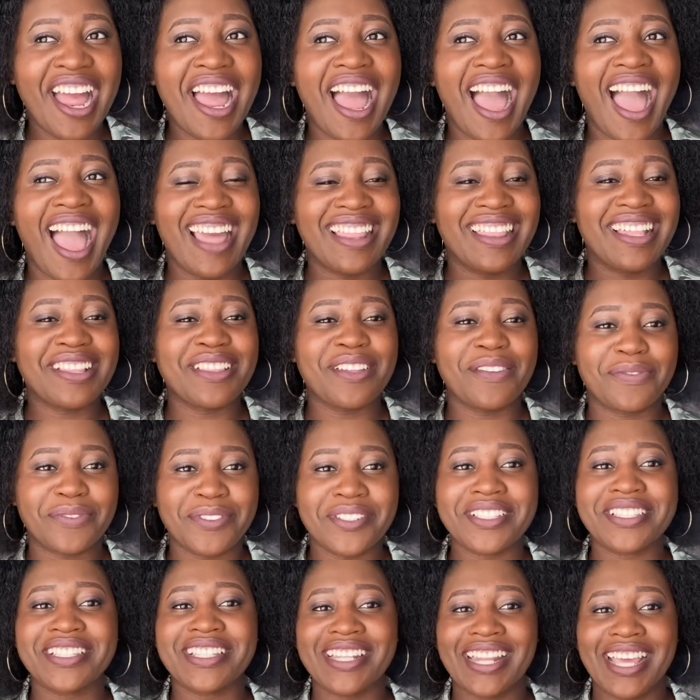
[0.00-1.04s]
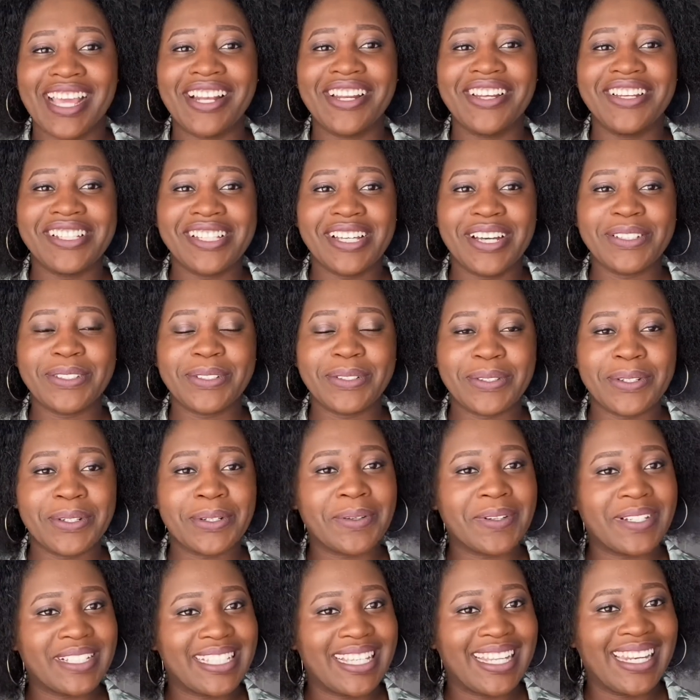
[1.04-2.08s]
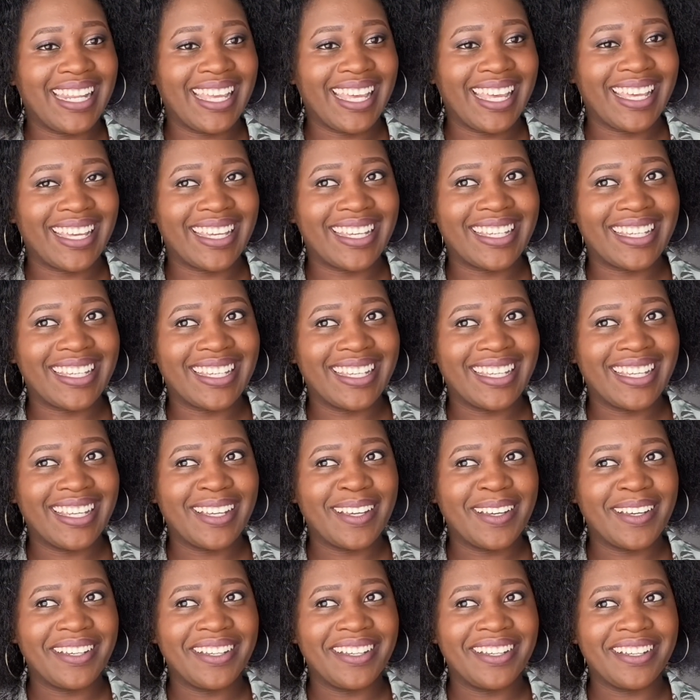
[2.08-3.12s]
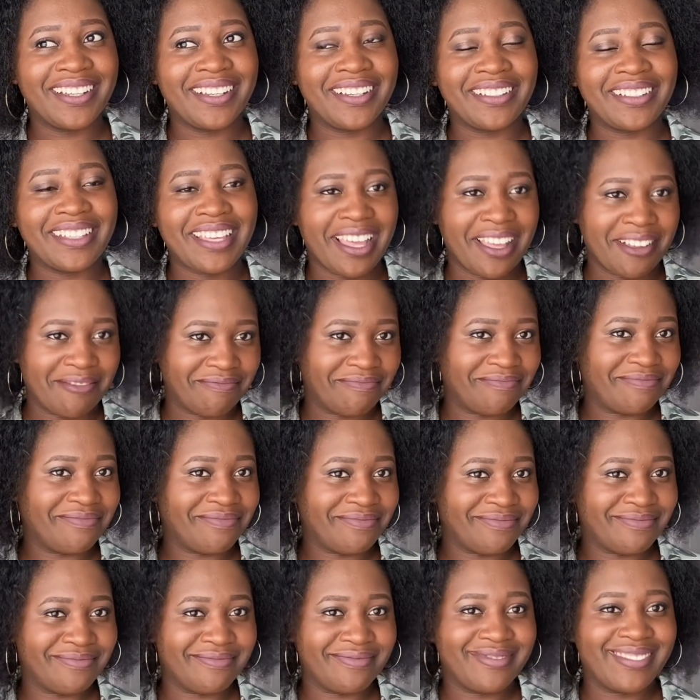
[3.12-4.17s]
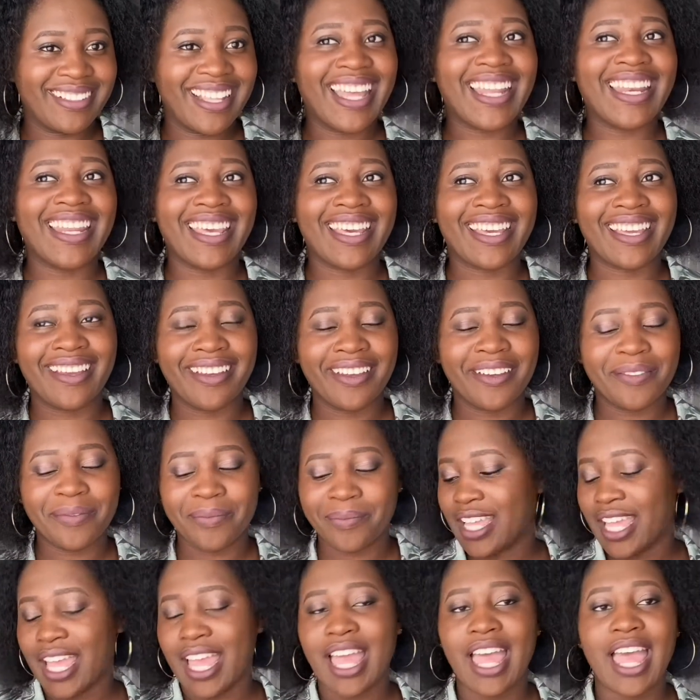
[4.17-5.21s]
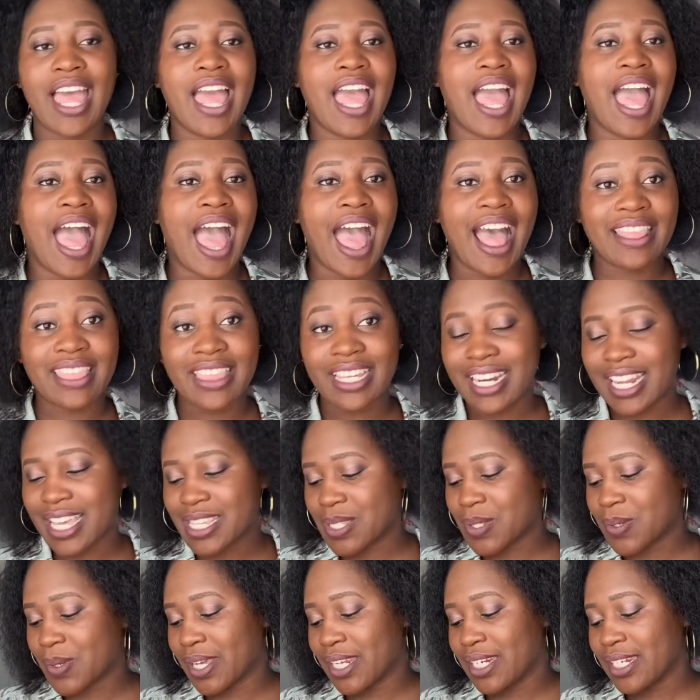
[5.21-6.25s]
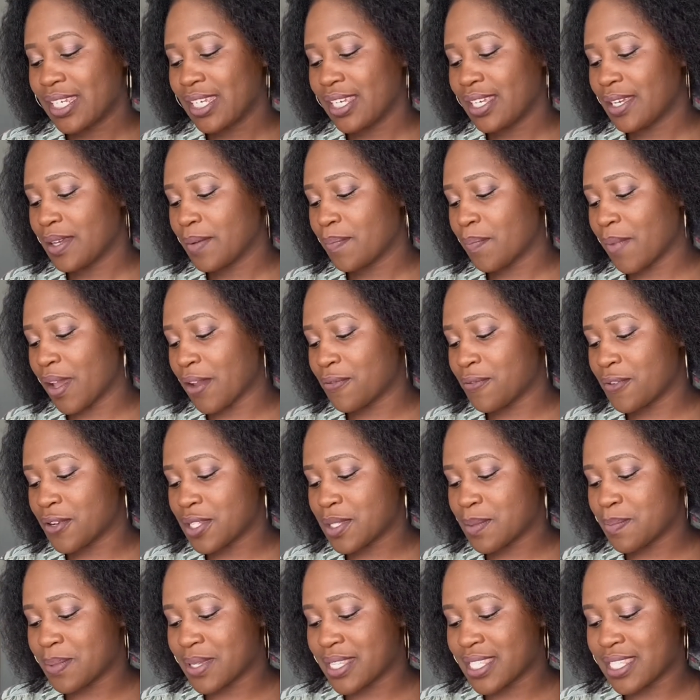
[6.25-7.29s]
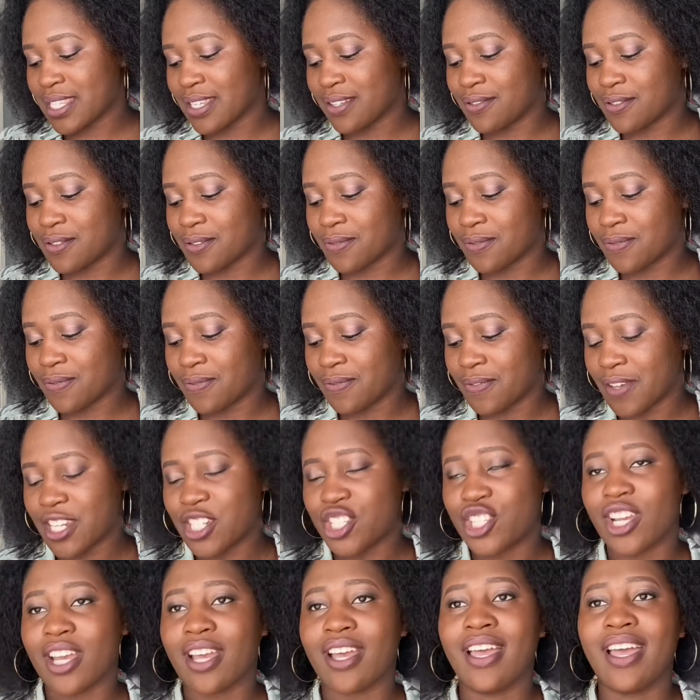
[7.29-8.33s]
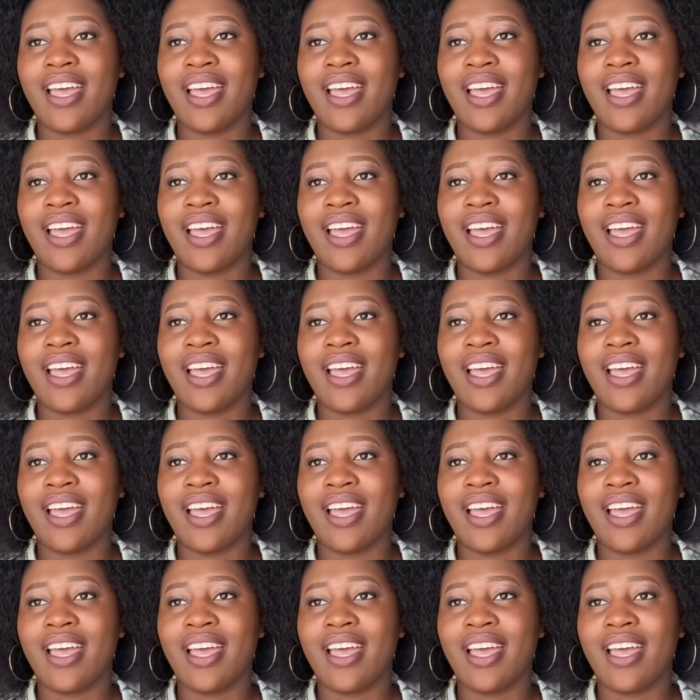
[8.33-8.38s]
I think the first thing I learned how to cook was an egg. Yeah, an egg. And the last one, my first business venture.